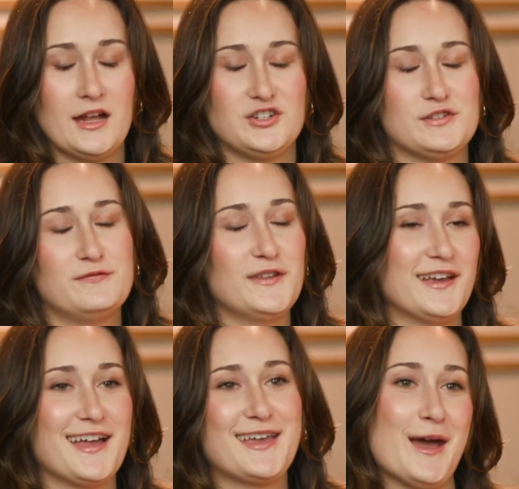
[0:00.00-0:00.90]
I just feel
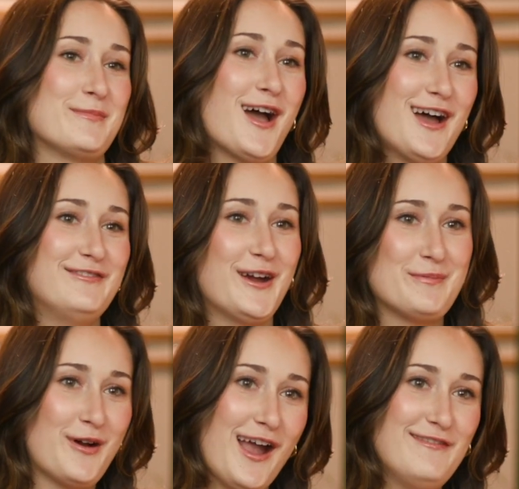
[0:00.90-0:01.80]
like I kept God very
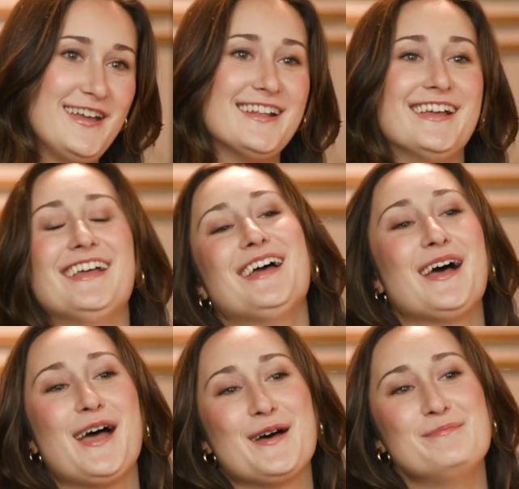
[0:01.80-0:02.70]
private,
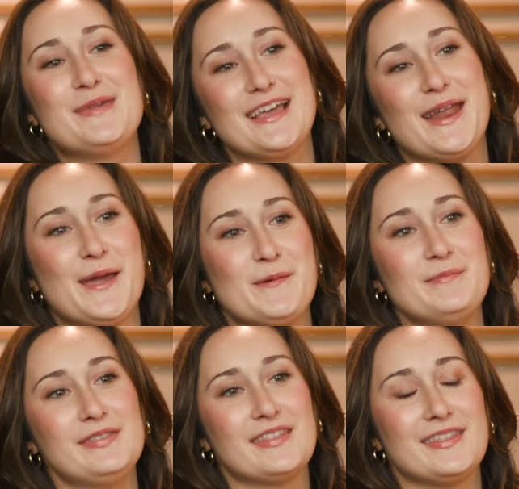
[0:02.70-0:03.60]
me and
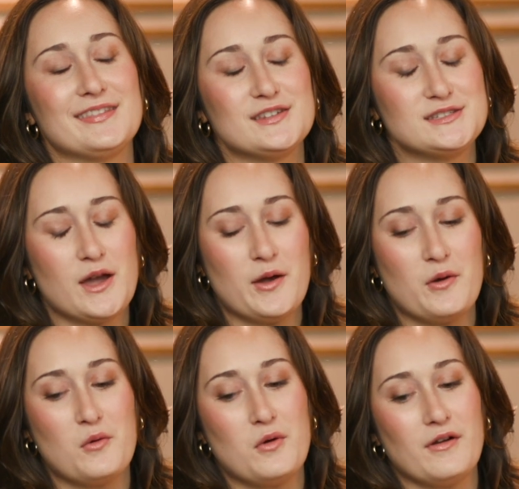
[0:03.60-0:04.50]
him.
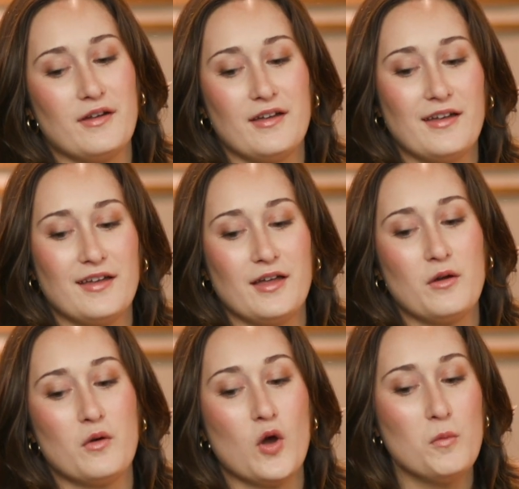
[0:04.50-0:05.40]
So
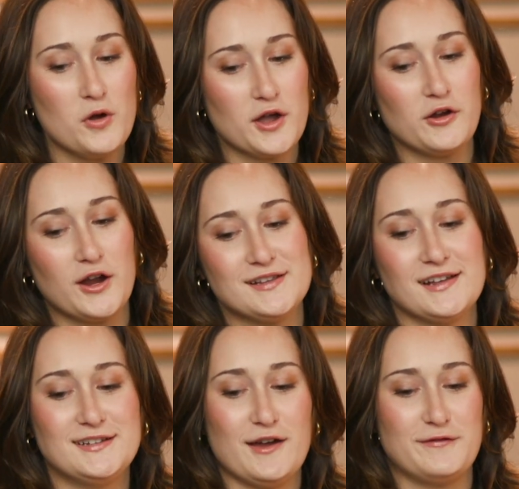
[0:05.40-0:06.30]
Hoboken Grace,
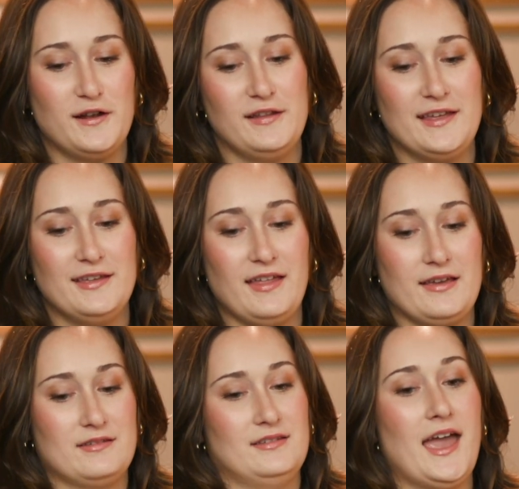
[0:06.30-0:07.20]
I definitely
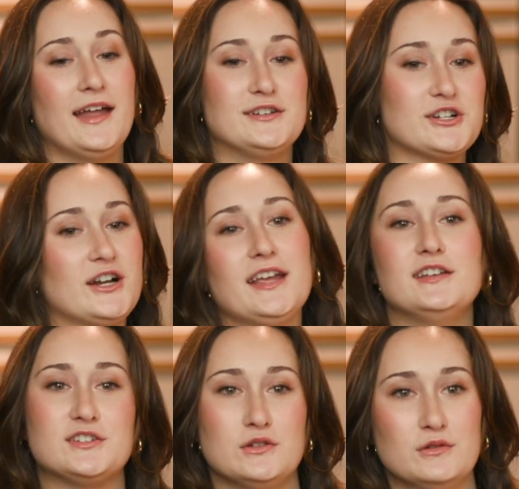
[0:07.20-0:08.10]
like entered
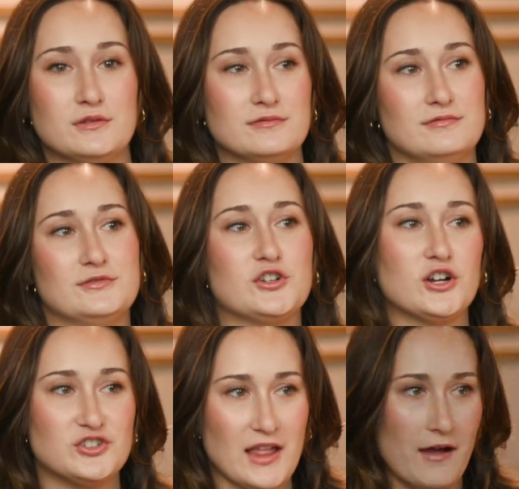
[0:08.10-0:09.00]
into
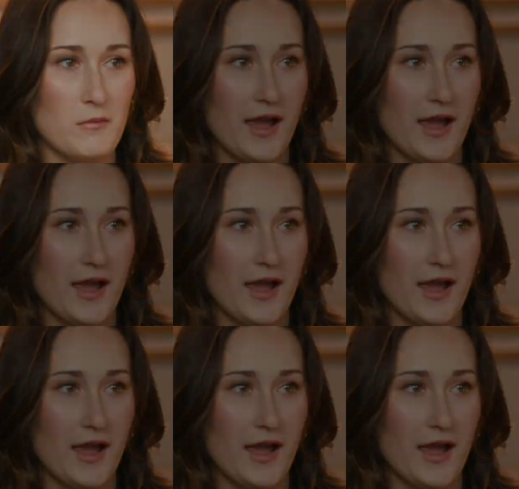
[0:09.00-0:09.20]
church that